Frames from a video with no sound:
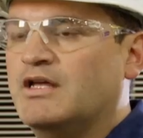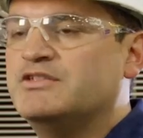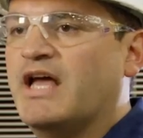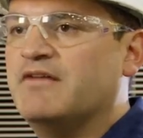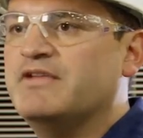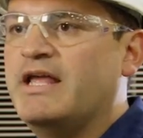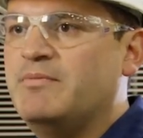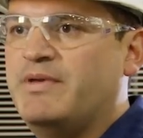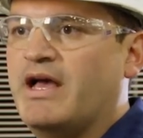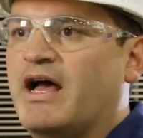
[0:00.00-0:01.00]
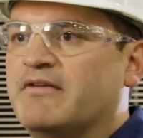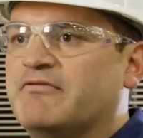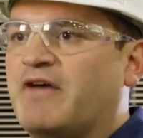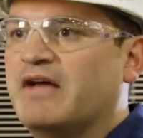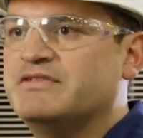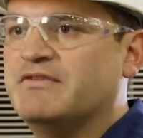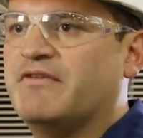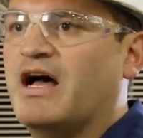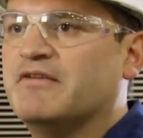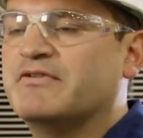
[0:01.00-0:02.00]
To have an API
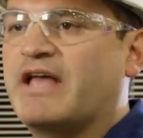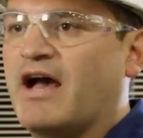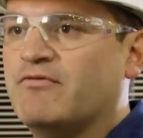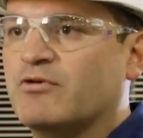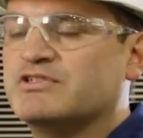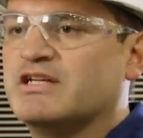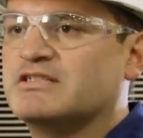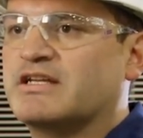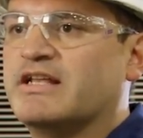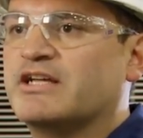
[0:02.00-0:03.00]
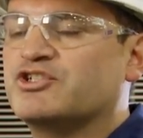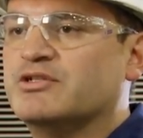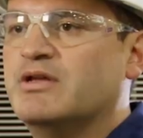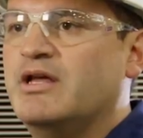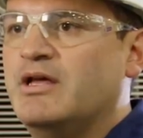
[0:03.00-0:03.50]
5C5 CAL4 tested connection